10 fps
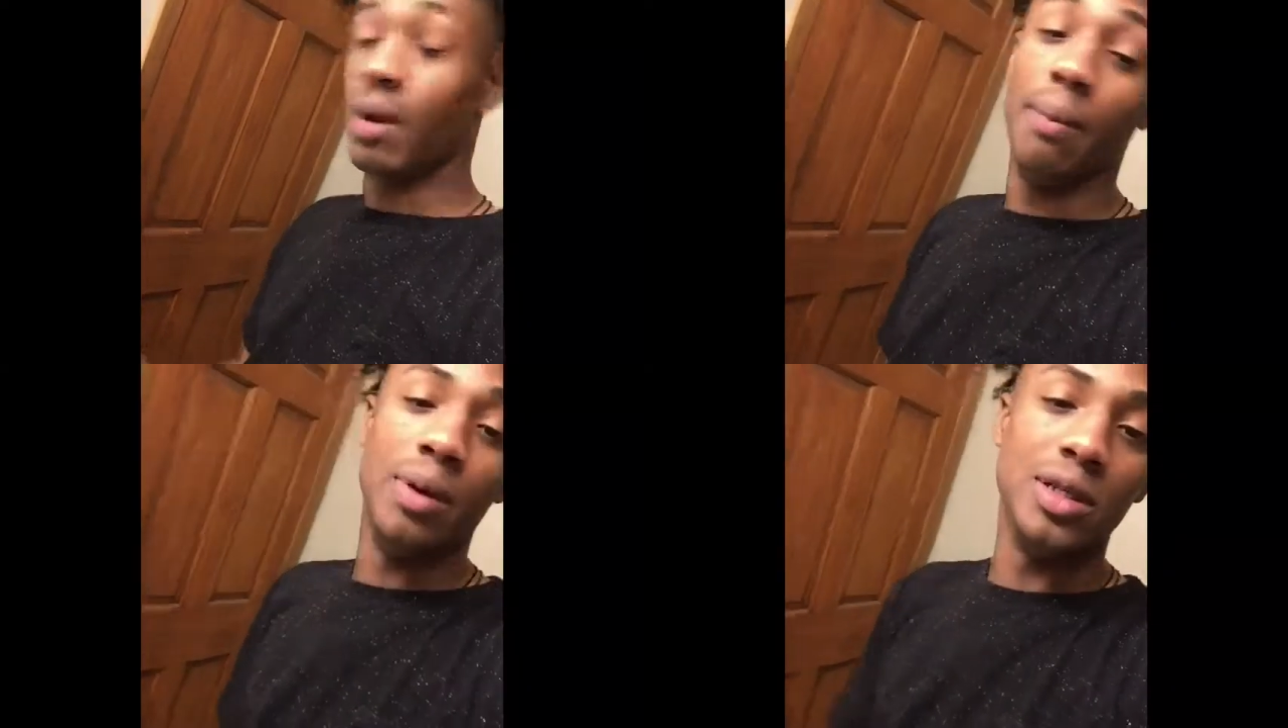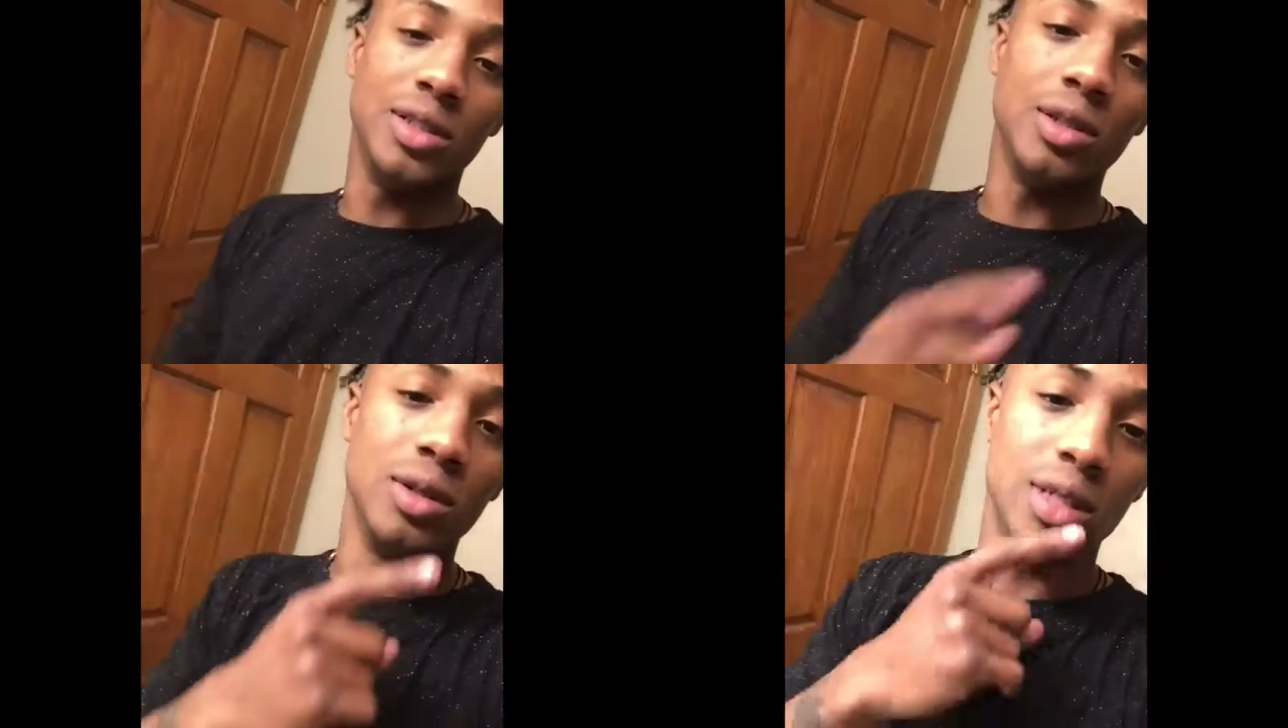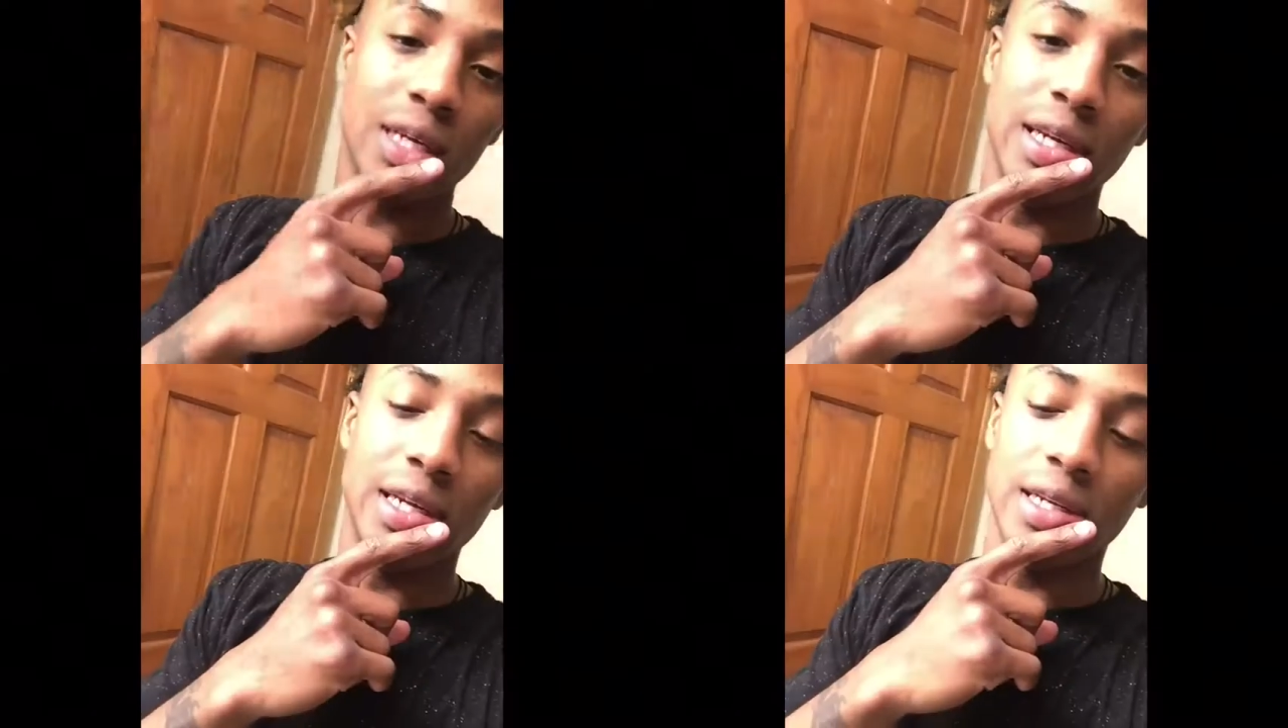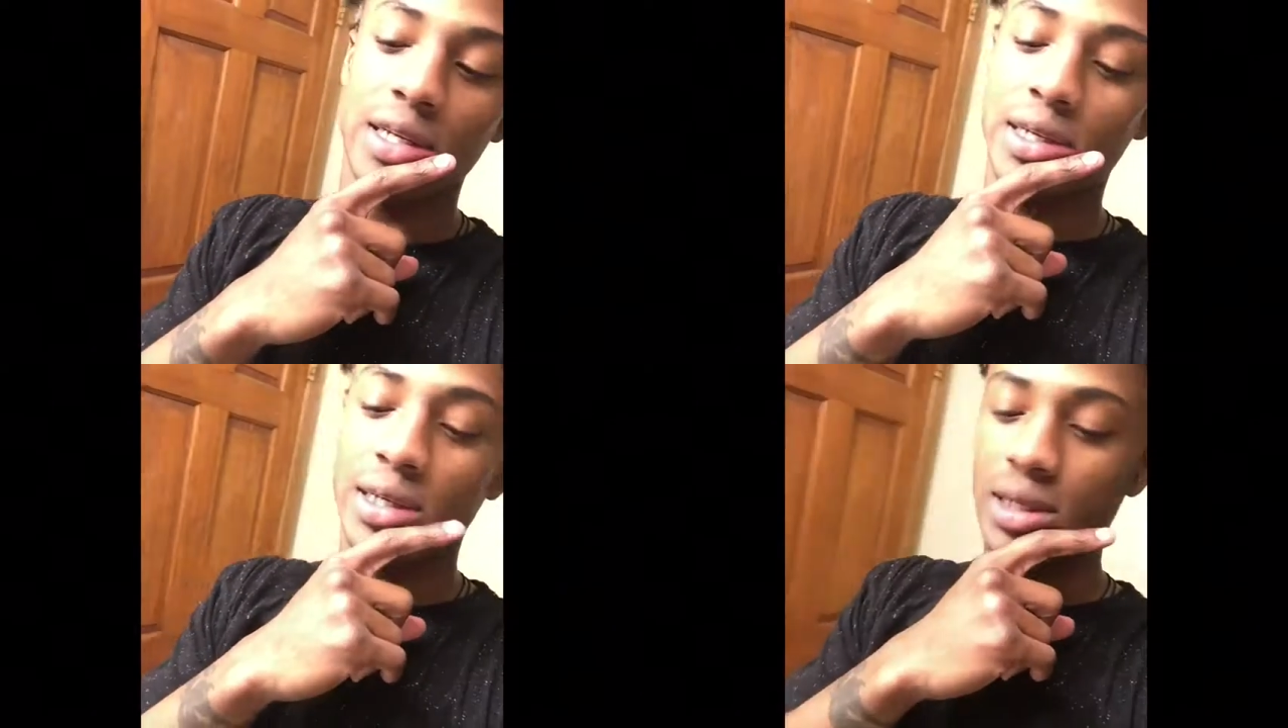my buddy's going to get
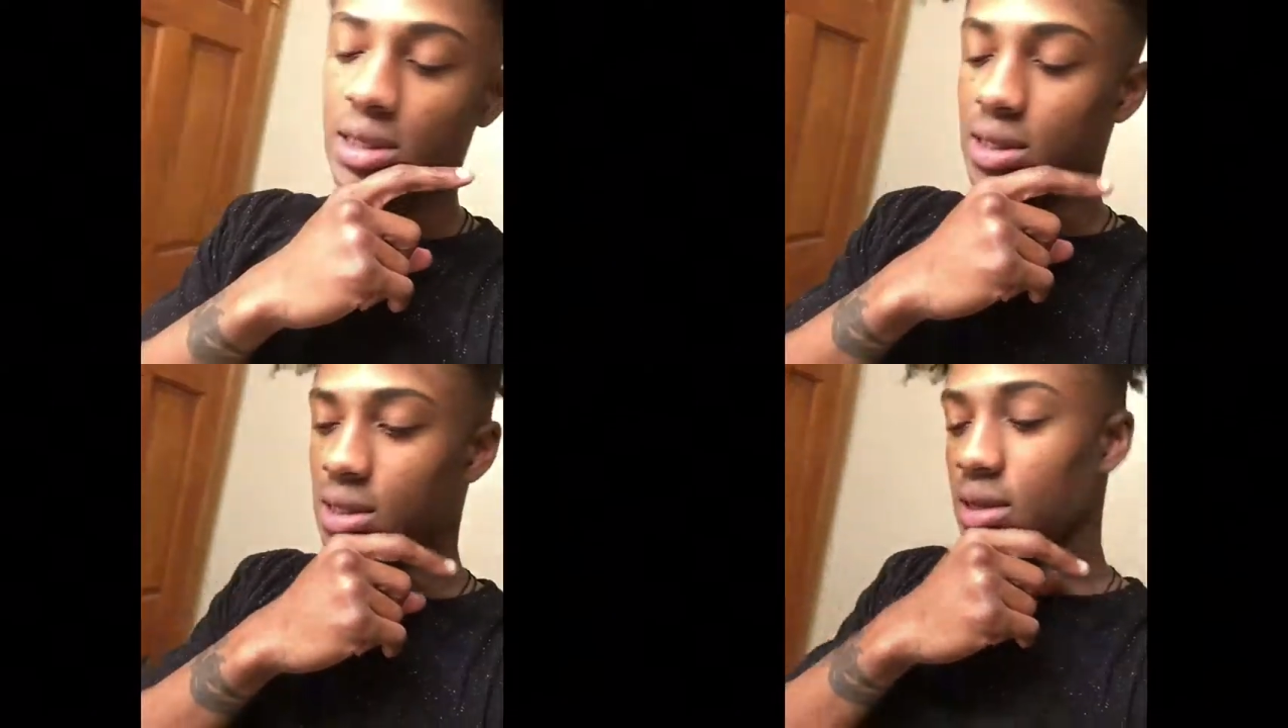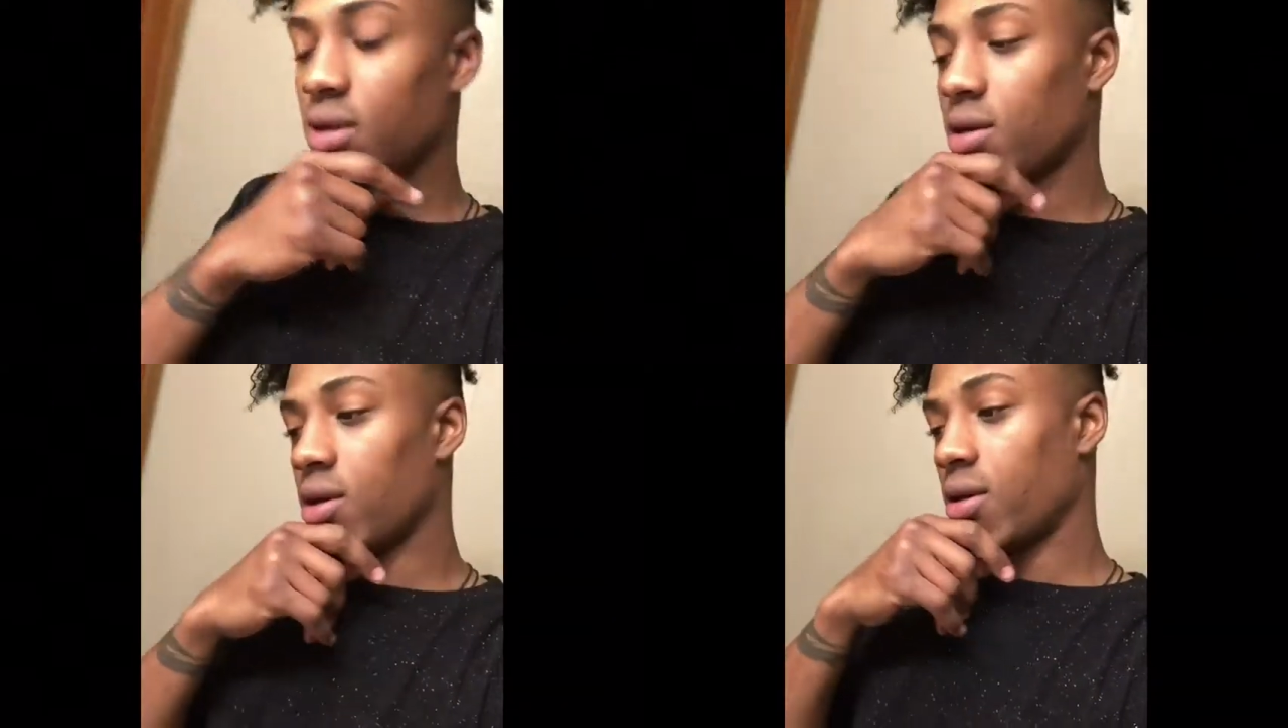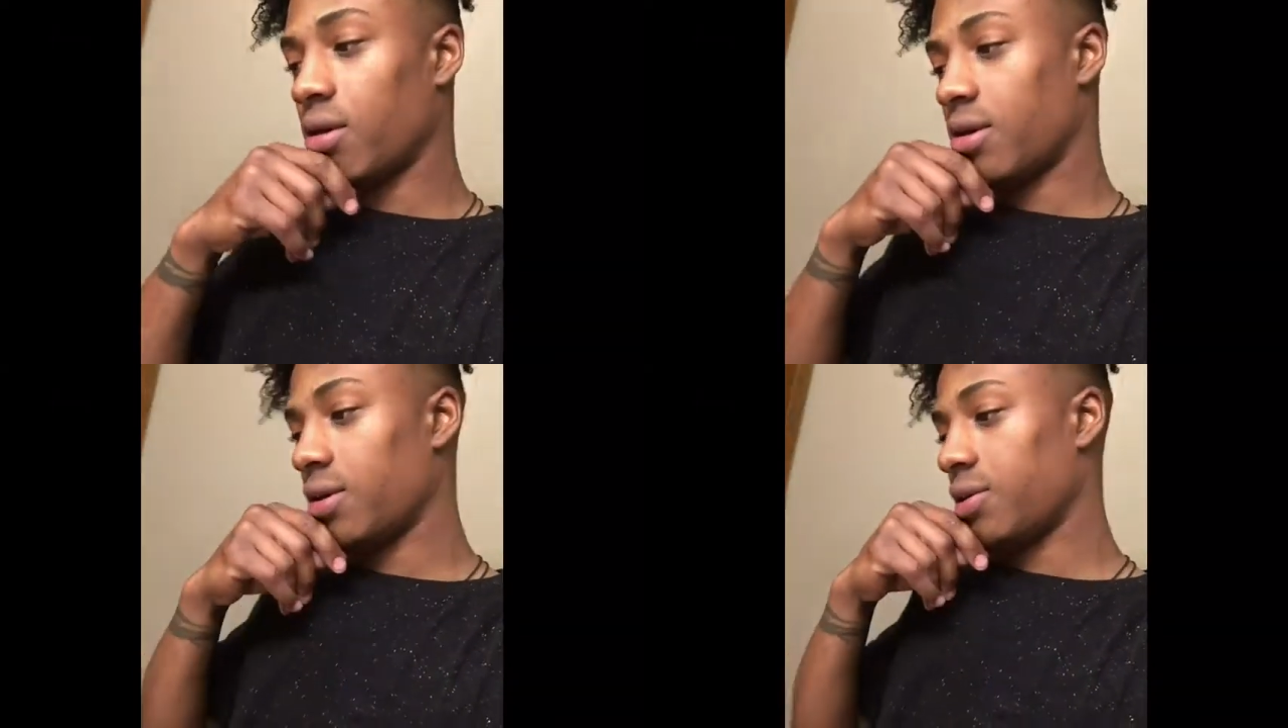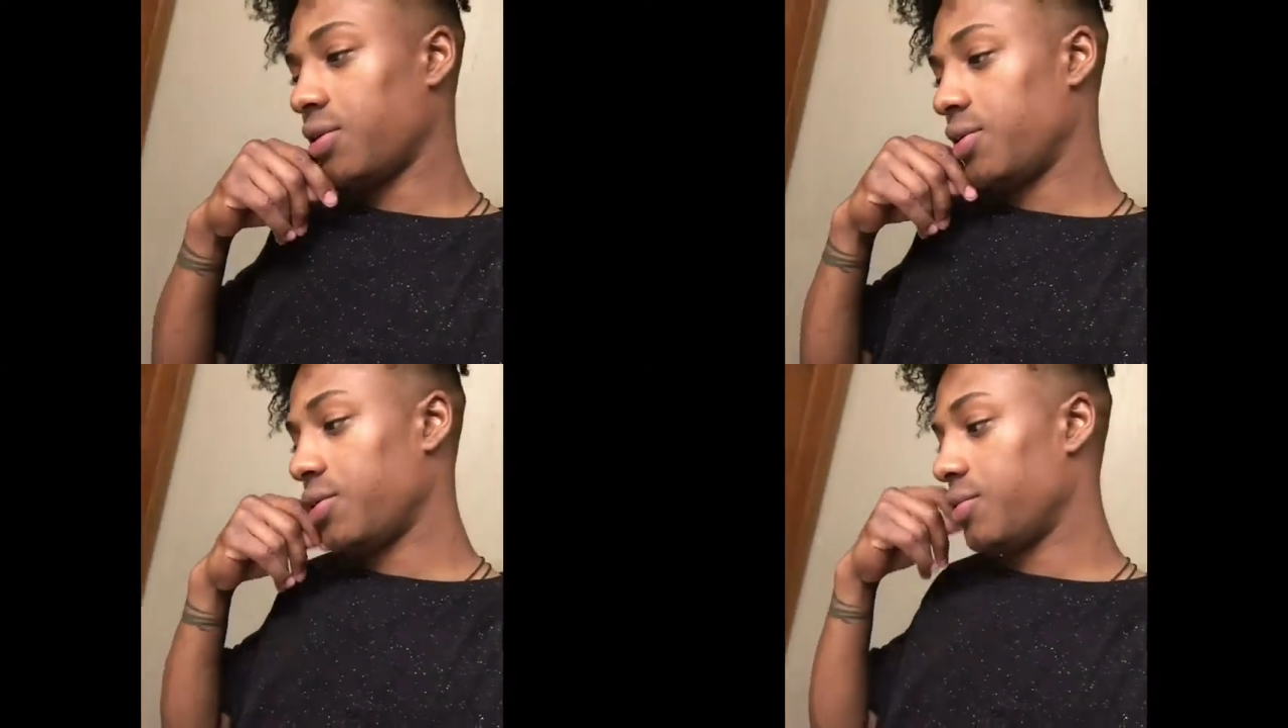it,
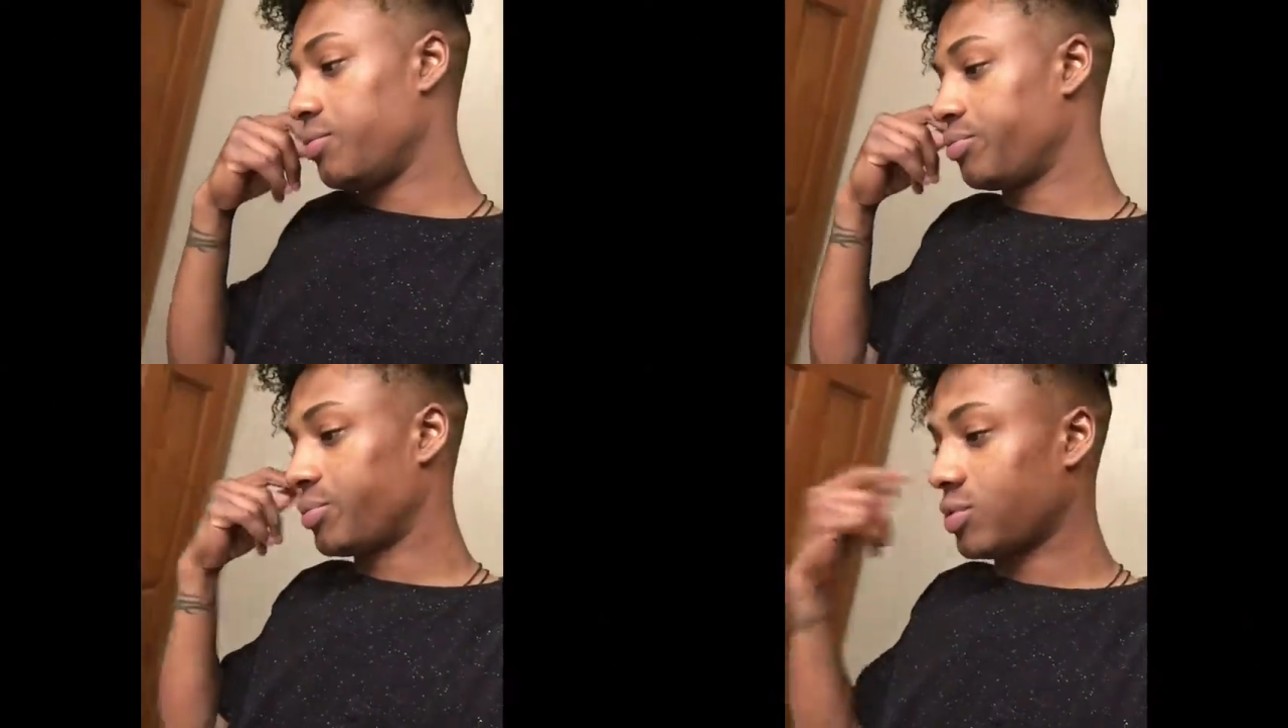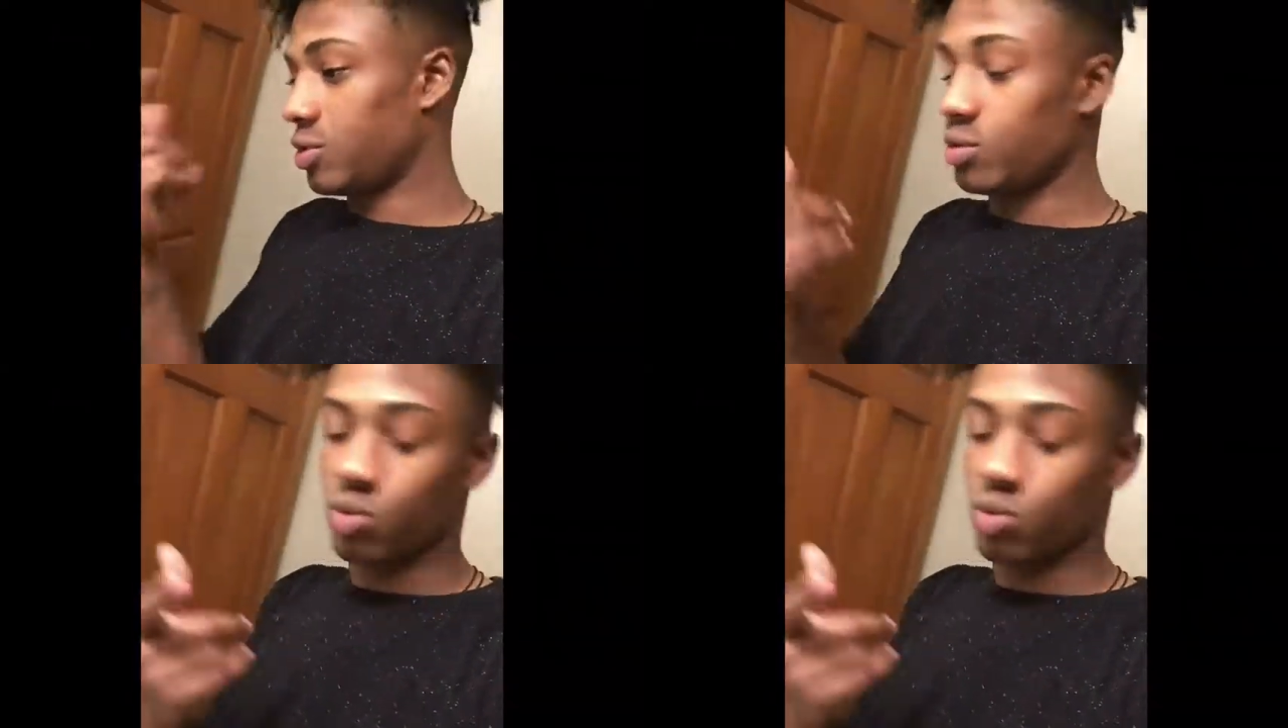and